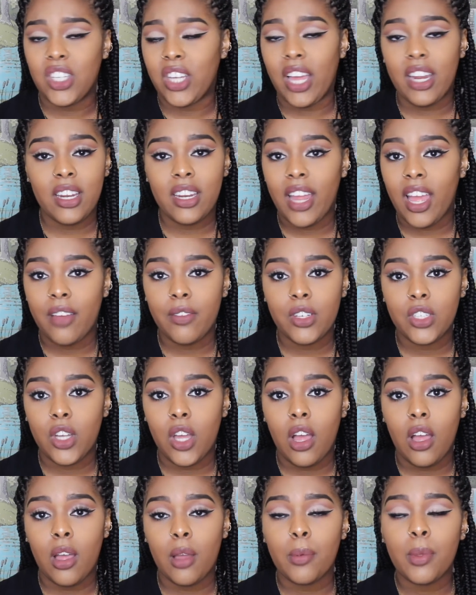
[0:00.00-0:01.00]
I didn't have a
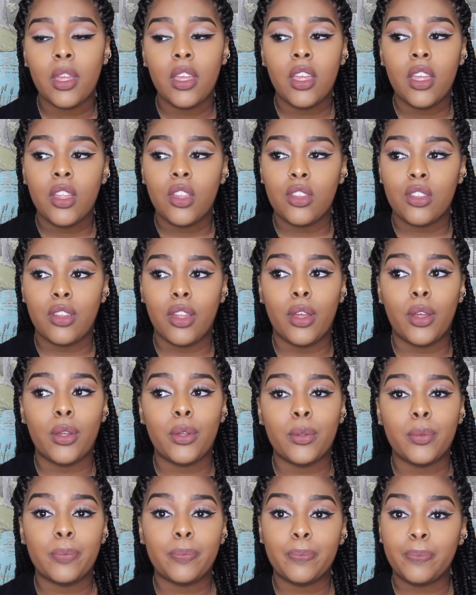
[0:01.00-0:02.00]
job,
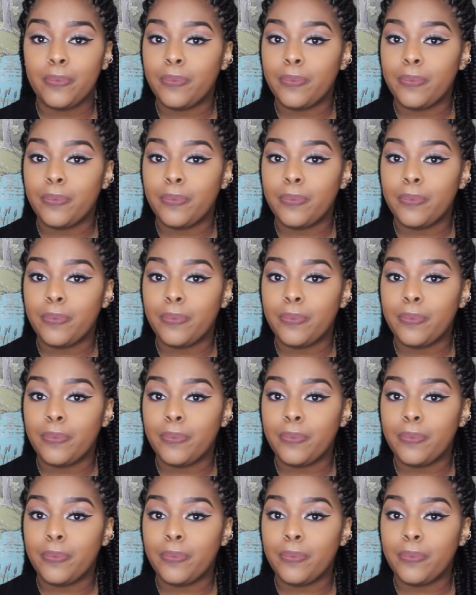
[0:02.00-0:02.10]
so